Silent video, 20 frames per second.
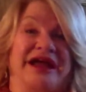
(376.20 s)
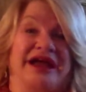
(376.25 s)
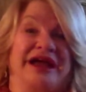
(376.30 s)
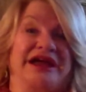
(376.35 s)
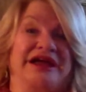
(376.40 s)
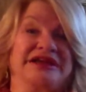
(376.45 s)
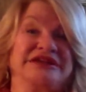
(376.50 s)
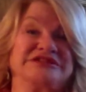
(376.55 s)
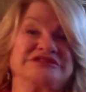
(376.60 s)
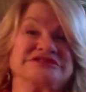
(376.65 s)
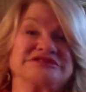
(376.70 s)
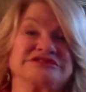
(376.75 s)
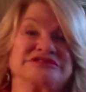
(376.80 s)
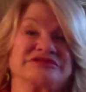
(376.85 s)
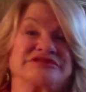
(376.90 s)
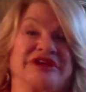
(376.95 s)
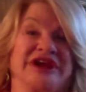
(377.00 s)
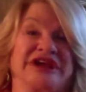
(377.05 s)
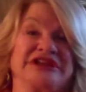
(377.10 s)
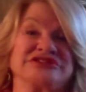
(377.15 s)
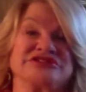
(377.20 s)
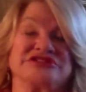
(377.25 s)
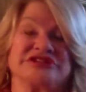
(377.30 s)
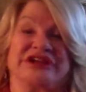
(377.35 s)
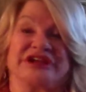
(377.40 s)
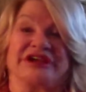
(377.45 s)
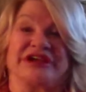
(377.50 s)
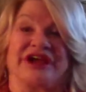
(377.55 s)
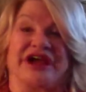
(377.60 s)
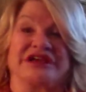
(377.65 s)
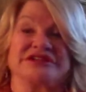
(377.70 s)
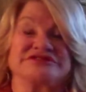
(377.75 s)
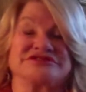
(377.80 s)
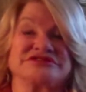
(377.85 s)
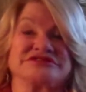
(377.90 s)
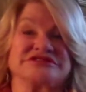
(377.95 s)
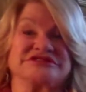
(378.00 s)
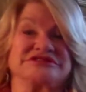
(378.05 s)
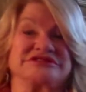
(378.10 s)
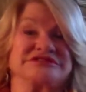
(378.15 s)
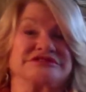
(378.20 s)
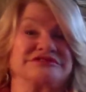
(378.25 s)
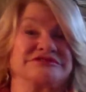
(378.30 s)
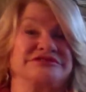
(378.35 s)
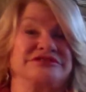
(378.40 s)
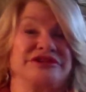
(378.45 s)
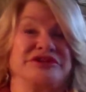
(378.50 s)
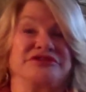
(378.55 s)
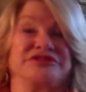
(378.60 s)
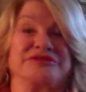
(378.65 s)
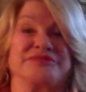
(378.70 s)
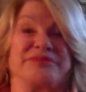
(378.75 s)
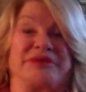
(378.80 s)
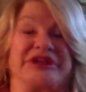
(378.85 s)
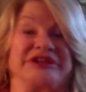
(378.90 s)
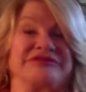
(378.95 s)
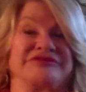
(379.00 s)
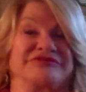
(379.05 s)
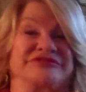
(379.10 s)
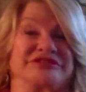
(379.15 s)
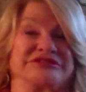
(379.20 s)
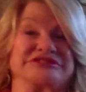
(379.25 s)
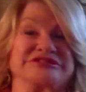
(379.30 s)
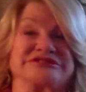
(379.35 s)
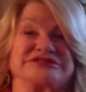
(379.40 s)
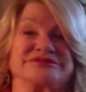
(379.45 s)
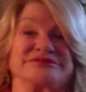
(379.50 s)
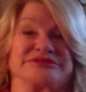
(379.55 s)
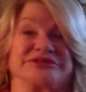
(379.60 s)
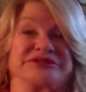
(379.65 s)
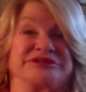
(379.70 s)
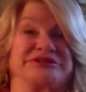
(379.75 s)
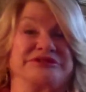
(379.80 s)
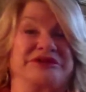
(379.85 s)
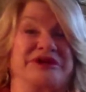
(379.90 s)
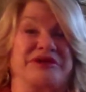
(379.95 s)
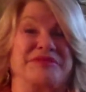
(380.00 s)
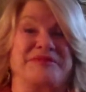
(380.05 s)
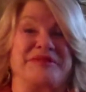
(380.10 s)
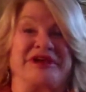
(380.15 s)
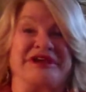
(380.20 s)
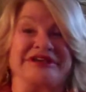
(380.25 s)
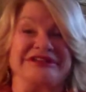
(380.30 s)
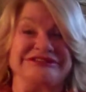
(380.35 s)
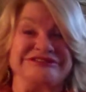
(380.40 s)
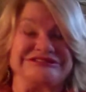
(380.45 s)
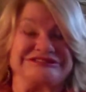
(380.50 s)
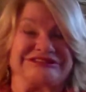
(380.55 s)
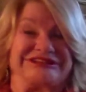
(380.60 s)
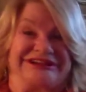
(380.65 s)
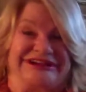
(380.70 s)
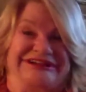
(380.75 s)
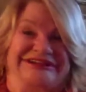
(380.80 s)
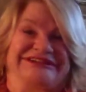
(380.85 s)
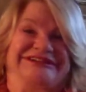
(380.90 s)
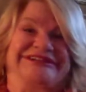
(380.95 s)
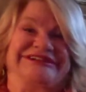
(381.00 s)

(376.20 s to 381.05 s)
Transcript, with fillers: And gradually, I just, you know, the benefits were amazing.